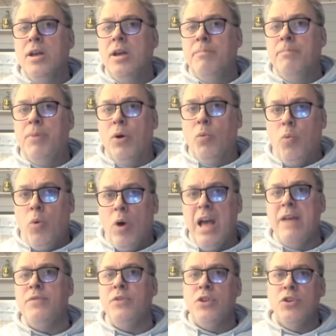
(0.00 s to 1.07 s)
But
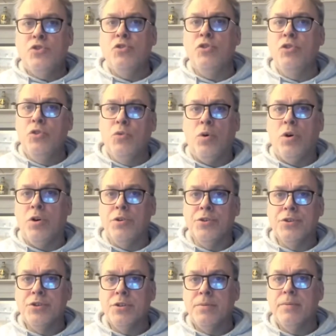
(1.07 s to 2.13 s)
whatever the truth
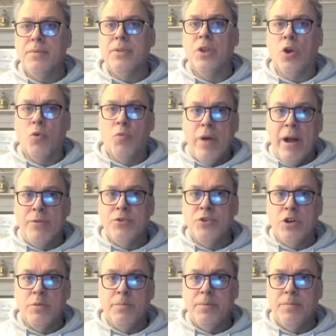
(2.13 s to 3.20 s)
was, they were rounded
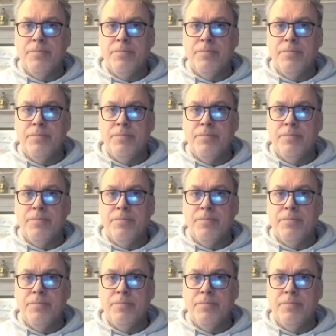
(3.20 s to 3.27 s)
up,